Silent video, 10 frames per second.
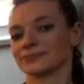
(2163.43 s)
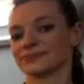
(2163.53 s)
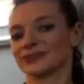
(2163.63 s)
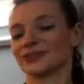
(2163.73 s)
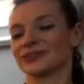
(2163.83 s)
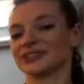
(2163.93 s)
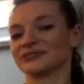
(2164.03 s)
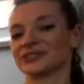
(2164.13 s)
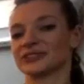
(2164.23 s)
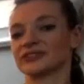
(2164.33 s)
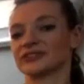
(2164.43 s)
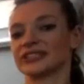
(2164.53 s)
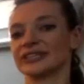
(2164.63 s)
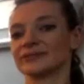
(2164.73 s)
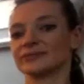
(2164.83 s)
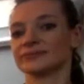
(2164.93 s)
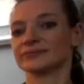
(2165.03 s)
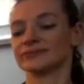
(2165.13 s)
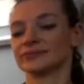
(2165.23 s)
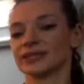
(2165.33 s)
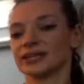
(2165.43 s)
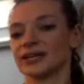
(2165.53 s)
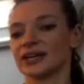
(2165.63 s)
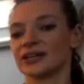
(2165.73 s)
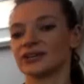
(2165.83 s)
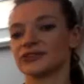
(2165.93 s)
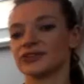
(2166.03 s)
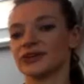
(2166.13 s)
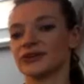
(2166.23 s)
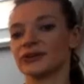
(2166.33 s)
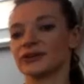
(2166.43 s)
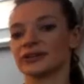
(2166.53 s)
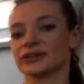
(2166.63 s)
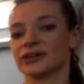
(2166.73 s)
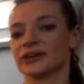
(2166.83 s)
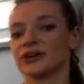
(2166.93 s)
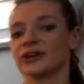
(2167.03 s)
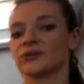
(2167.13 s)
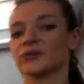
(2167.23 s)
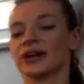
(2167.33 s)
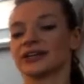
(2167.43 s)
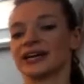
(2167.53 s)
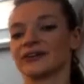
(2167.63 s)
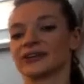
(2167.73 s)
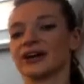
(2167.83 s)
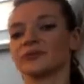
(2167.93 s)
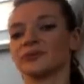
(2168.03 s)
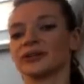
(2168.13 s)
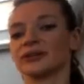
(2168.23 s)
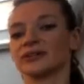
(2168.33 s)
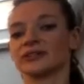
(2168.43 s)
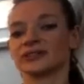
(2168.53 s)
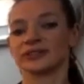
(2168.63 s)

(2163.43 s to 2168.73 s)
Holding for 3, 2, 1, down dog pose.